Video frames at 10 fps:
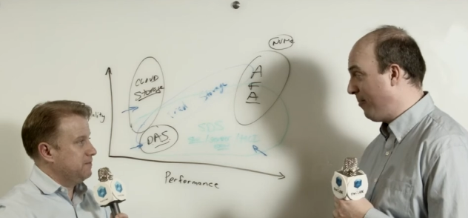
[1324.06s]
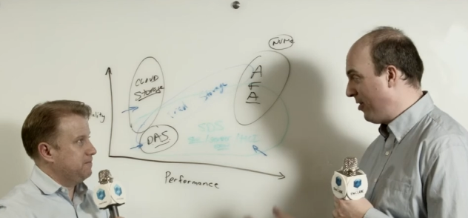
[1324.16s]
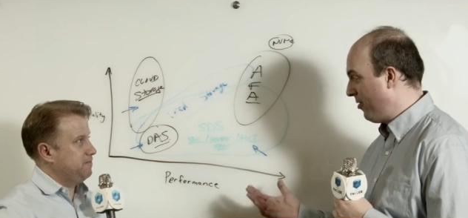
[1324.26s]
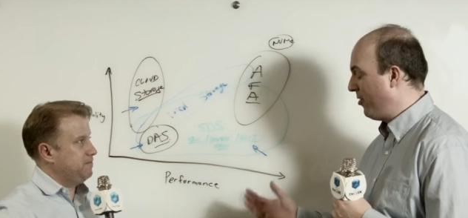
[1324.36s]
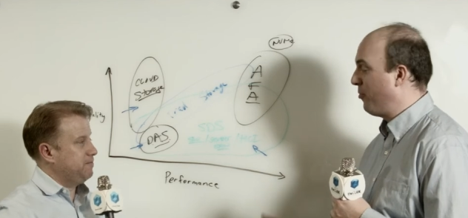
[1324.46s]
Speaker 1: mean,
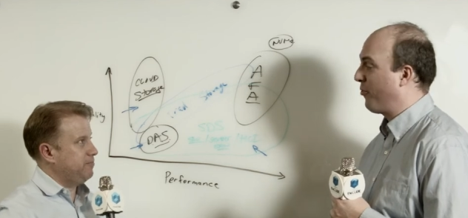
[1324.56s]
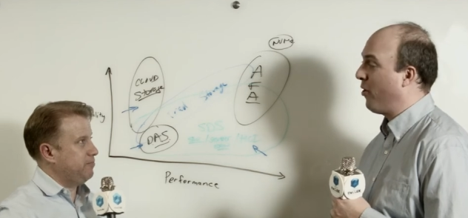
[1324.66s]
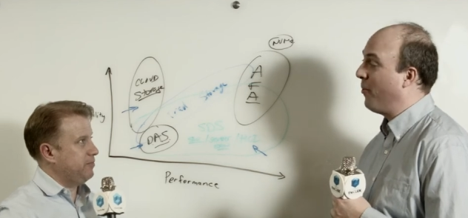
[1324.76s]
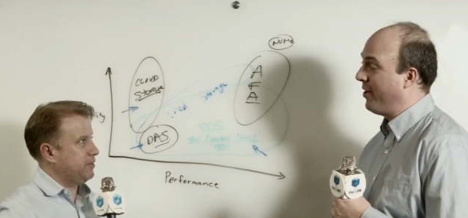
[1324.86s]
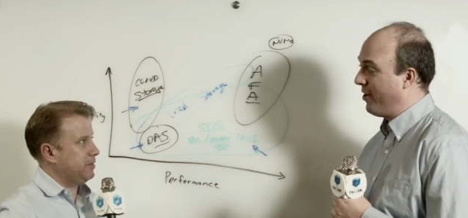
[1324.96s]
you, you
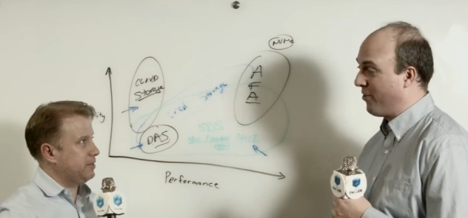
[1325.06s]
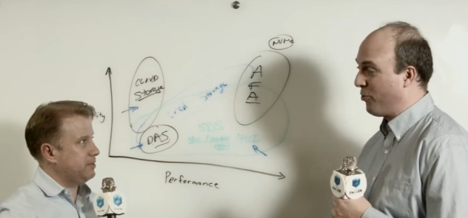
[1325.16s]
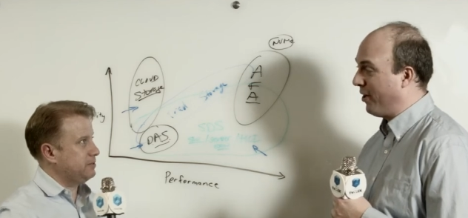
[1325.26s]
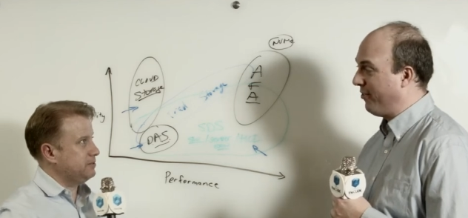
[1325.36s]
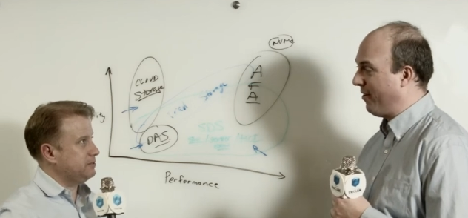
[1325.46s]
throw in here in
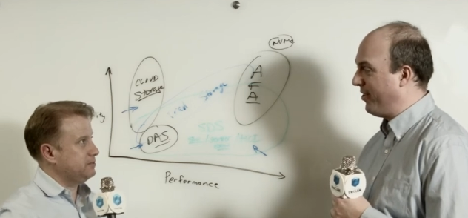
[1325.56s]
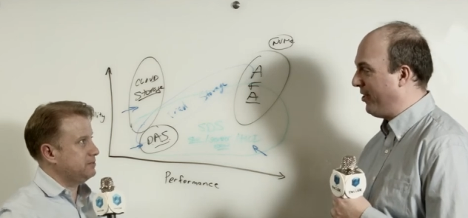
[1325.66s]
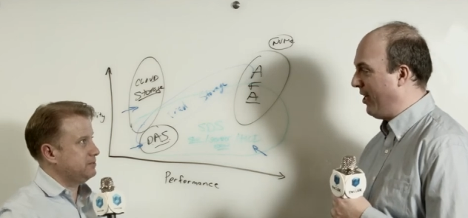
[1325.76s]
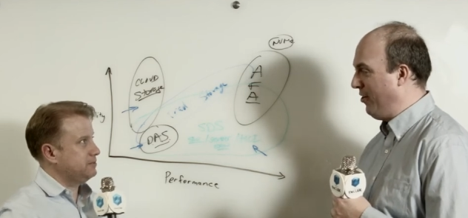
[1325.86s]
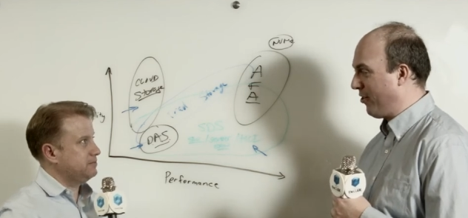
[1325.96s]

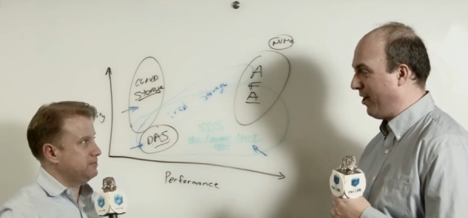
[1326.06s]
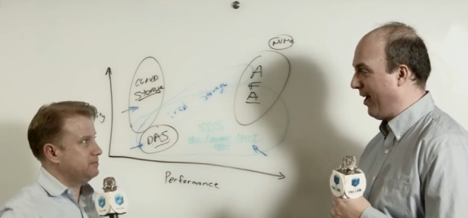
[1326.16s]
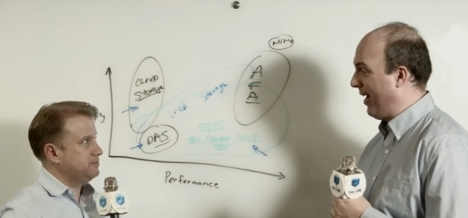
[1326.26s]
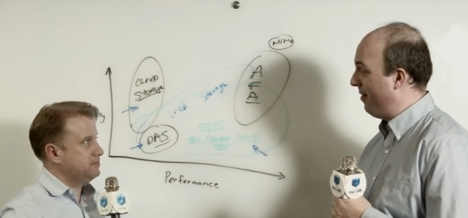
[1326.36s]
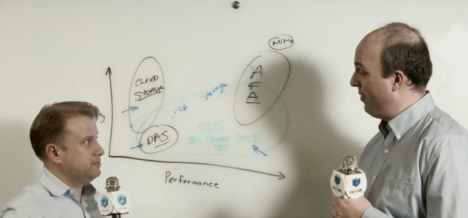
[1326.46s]
2017, you're going to
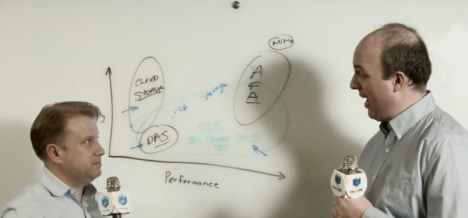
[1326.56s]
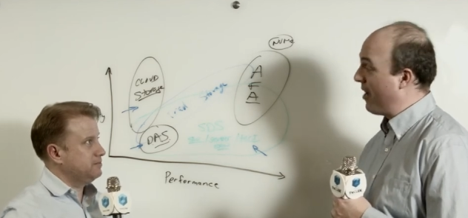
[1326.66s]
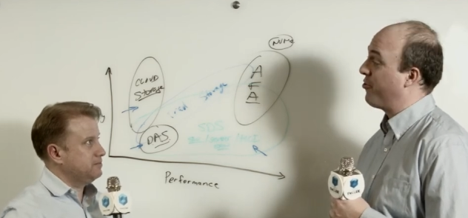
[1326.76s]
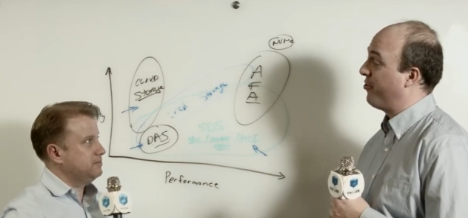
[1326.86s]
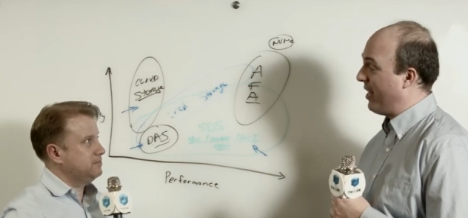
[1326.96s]
have the
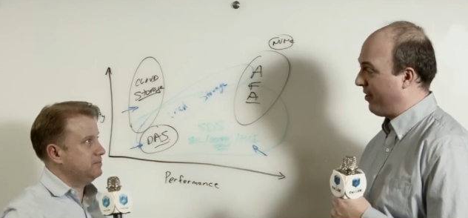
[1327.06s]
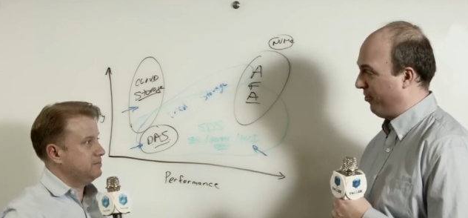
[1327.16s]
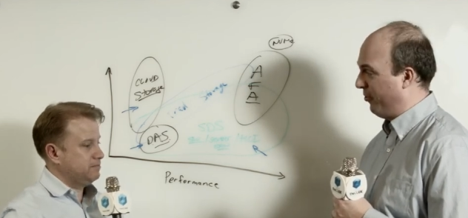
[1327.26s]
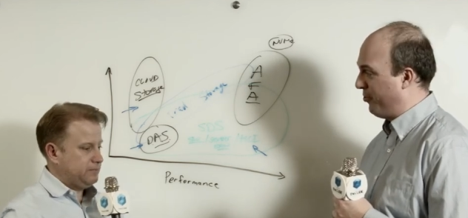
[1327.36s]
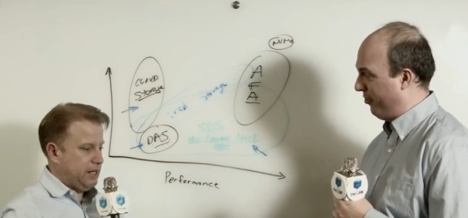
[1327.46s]
Azure Stack
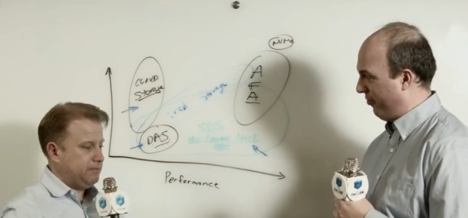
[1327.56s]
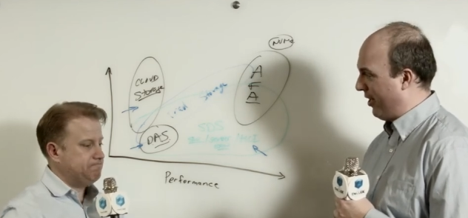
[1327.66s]
solutions yep.